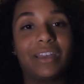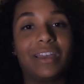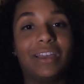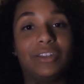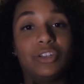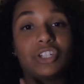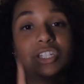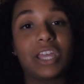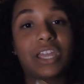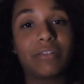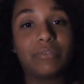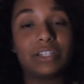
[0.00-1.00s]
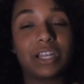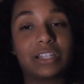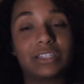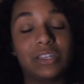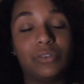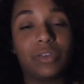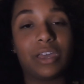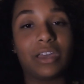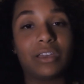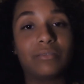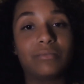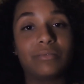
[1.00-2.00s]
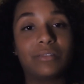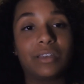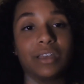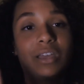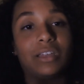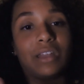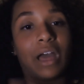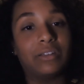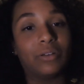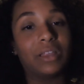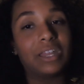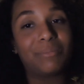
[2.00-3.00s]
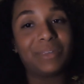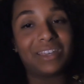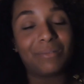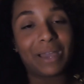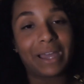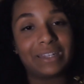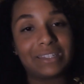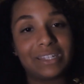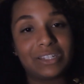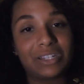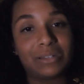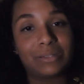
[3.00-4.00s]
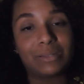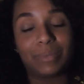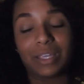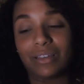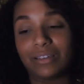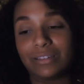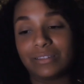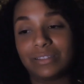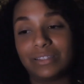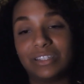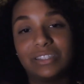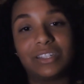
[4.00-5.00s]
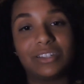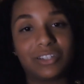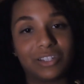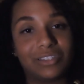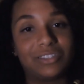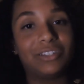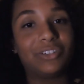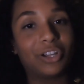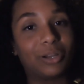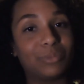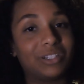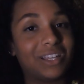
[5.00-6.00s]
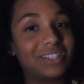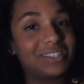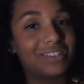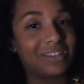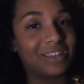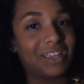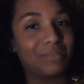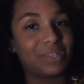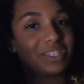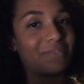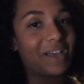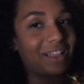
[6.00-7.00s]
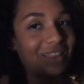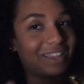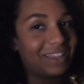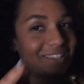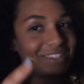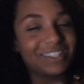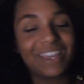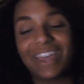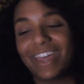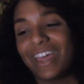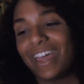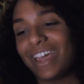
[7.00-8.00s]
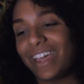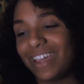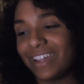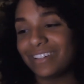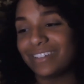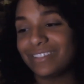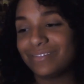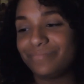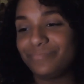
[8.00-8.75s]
and you should take every chance that you get. Now, don't let it be a bad decision, because decisions determine destiny, Miss Phyllis. And